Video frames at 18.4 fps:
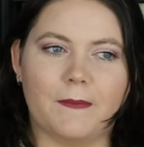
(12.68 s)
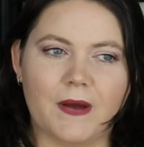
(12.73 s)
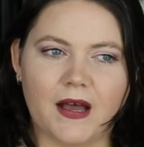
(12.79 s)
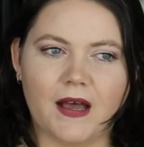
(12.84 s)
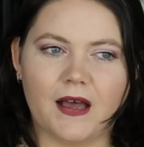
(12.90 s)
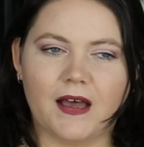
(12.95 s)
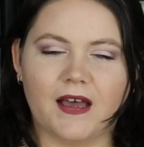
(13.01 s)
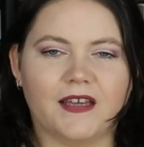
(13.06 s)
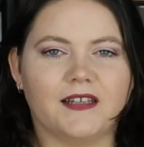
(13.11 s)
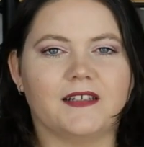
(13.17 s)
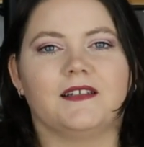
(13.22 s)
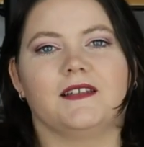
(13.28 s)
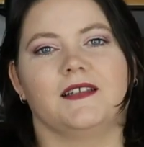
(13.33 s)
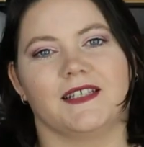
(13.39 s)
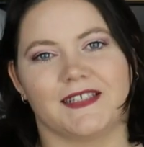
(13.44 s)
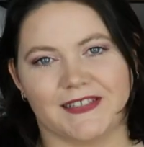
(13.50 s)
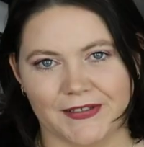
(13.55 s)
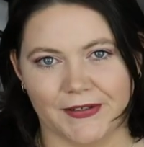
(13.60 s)
but
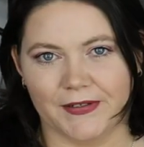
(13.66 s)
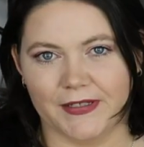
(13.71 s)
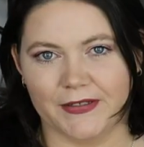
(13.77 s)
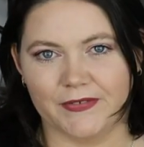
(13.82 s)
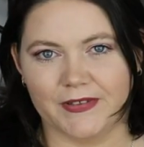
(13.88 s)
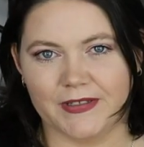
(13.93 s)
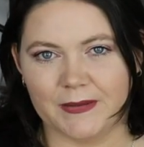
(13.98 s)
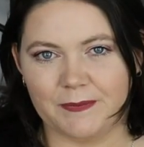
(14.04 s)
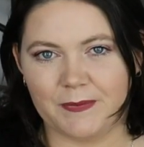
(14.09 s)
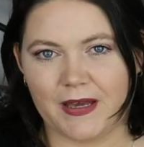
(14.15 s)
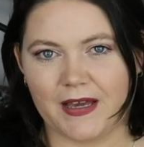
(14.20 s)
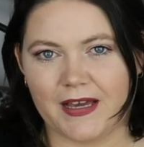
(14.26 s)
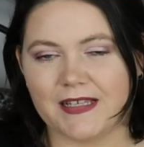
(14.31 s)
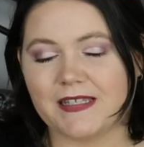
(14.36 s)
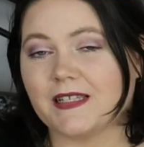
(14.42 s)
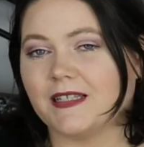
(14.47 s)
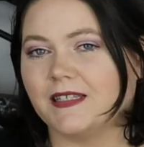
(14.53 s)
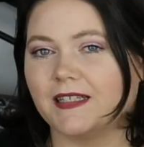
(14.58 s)
let's not live in the
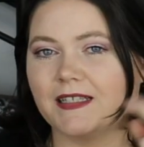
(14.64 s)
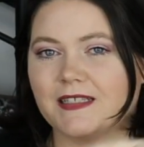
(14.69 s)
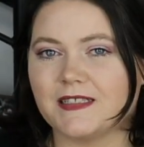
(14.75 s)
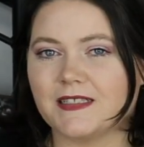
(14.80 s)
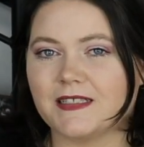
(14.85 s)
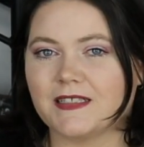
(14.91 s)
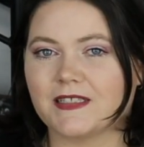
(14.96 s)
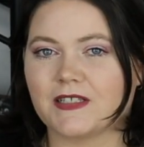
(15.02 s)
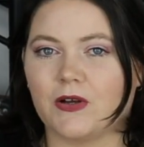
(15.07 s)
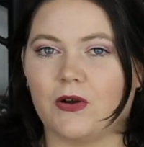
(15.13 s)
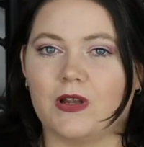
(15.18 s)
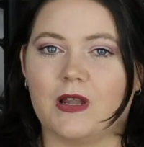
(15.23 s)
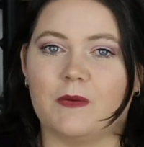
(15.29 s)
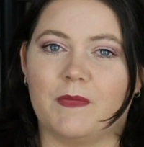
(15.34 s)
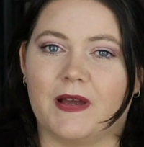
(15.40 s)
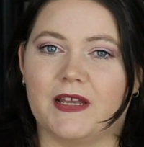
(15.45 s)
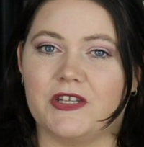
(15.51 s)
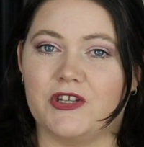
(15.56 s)
past. Let's just call
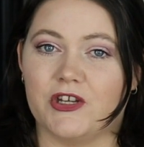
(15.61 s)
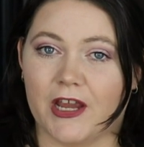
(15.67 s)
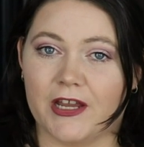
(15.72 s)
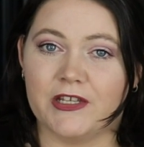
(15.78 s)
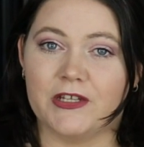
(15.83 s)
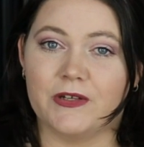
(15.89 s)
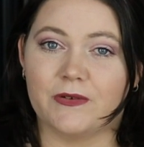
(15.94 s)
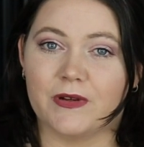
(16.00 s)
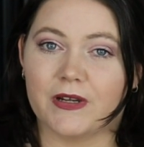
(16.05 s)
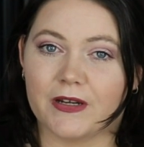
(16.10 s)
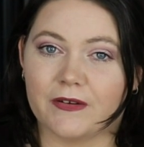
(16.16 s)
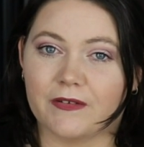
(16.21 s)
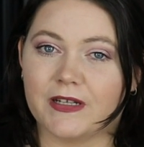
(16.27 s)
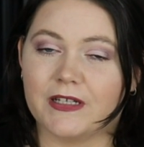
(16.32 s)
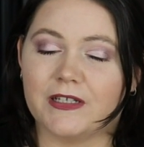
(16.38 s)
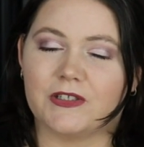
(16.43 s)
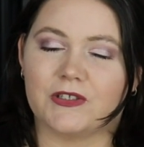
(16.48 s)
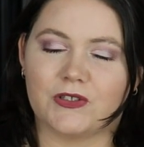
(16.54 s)
it my
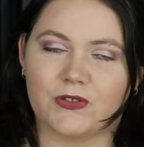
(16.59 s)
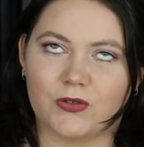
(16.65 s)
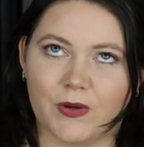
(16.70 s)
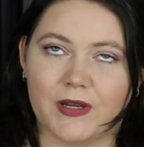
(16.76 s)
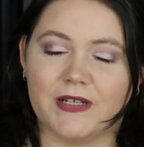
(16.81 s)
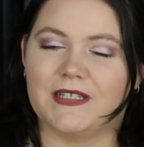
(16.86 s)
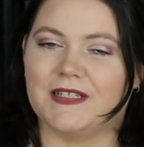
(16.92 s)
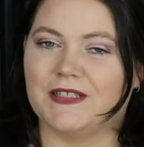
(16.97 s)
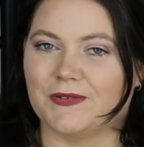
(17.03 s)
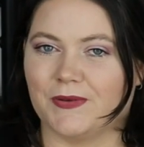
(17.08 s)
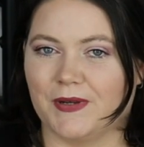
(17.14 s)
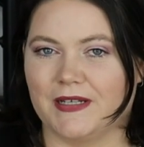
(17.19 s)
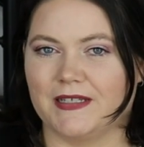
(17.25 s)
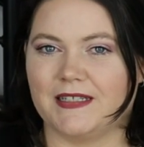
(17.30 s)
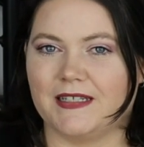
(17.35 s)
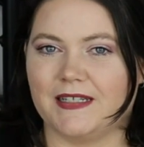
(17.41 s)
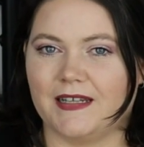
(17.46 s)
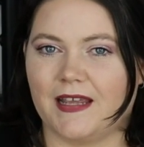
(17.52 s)
January
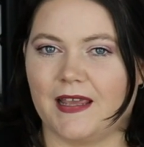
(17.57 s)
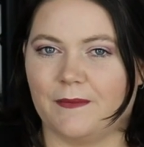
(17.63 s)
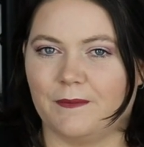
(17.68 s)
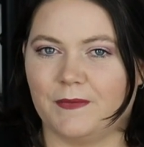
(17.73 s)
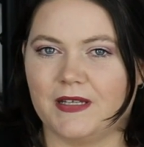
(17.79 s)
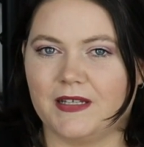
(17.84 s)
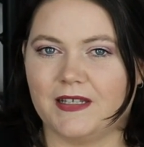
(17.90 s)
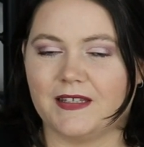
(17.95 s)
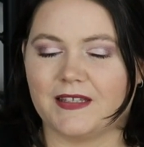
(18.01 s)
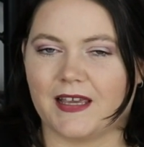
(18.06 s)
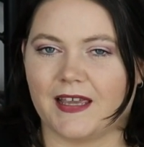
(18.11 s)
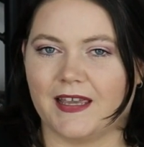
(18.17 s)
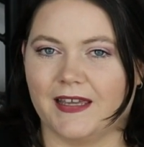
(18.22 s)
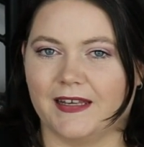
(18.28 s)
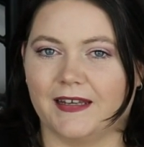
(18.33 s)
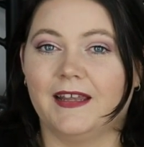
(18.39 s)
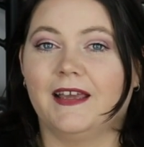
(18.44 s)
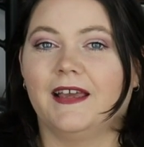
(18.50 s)
2020 empties
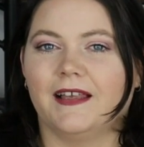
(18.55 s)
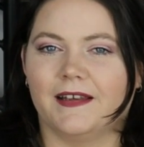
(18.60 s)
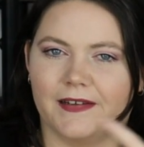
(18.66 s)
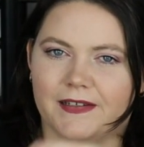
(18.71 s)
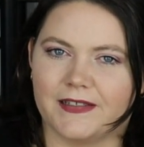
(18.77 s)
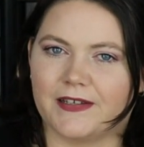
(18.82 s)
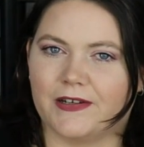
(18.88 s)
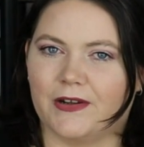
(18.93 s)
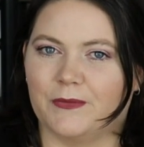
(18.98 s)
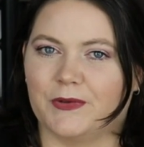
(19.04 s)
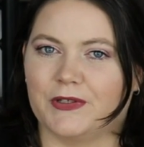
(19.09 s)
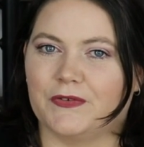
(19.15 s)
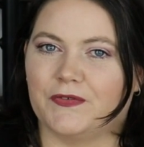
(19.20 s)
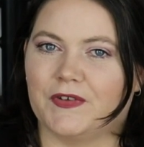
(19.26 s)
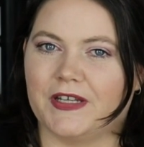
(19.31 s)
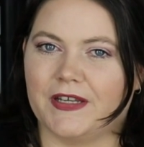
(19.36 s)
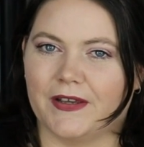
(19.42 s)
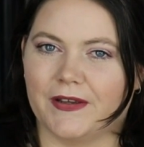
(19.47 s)
and let's get on with
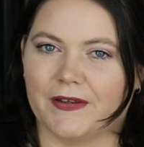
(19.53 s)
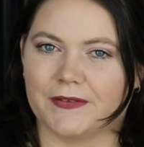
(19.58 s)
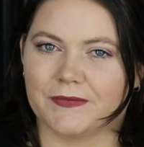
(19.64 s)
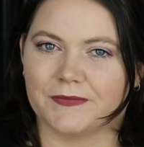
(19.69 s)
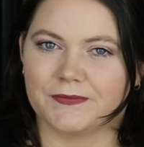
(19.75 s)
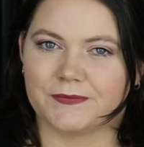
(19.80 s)
the video.